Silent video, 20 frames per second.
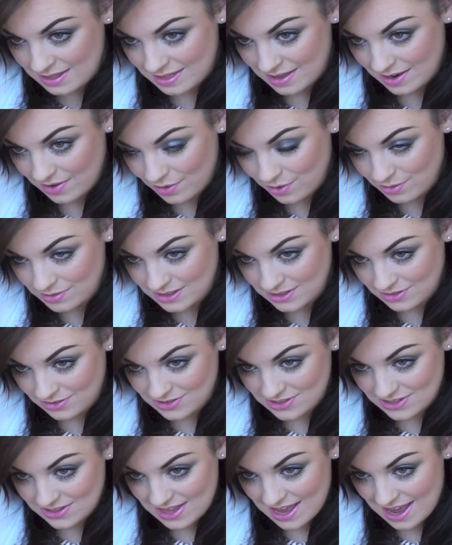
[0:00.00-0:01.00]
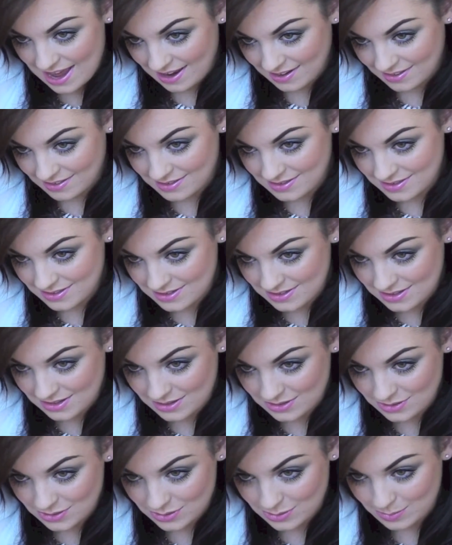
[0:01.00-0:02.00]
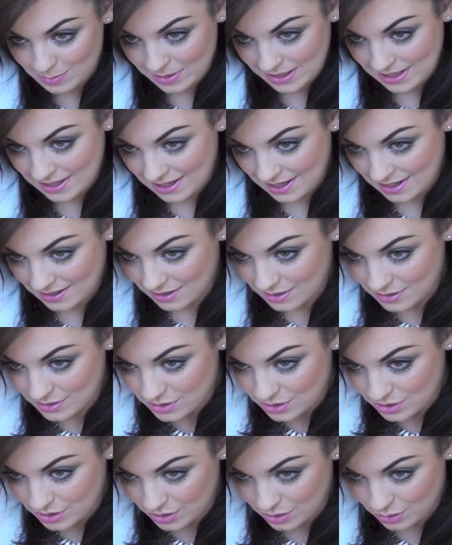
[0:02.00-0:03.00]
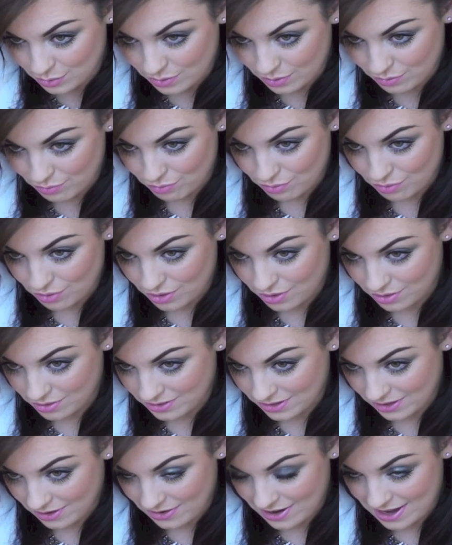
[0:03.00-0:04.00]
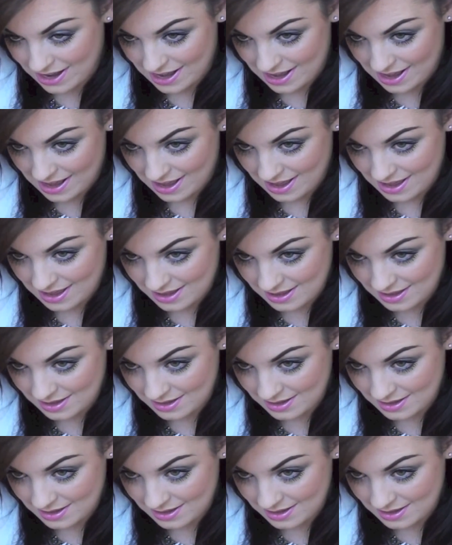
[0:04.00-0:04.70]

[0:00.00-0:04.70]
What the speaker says: Then holding on to the ends, just begin to roll your hair